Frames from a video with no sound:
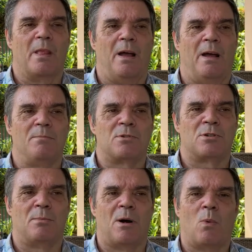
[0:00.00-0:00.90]

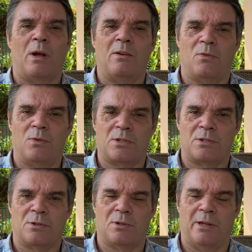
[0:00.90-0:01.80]
So my wife was
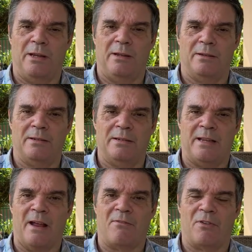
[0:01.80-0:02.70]
totally
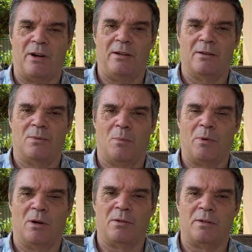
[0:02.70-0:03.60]
debt-free when
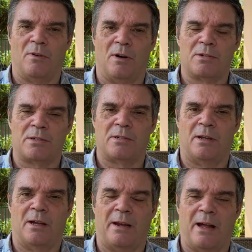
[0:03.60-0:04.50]
we got divorced,
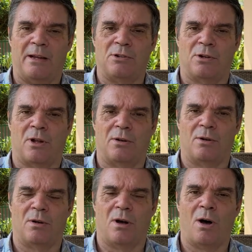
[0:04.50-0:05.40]
and I took on
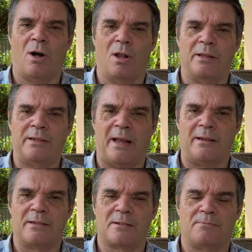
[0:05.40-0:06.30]
all the
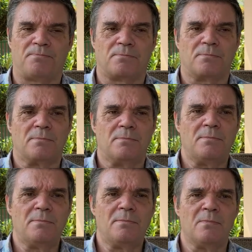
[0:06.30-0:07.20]
debts.
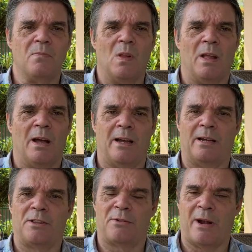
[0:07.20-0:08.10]
I
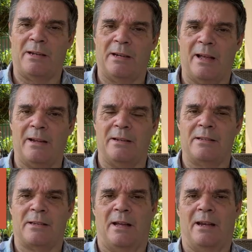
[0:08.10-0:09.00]
had threatening
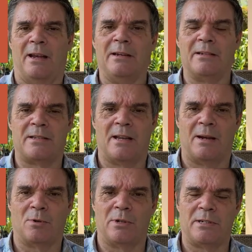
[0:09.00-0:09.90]
letters, I had letters
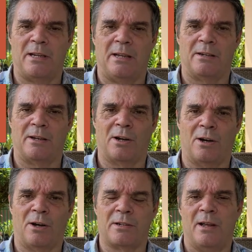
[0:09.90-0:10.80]
saying I'm going to take her to
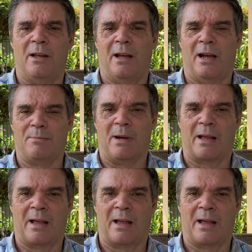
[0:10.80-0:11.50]
court, I had my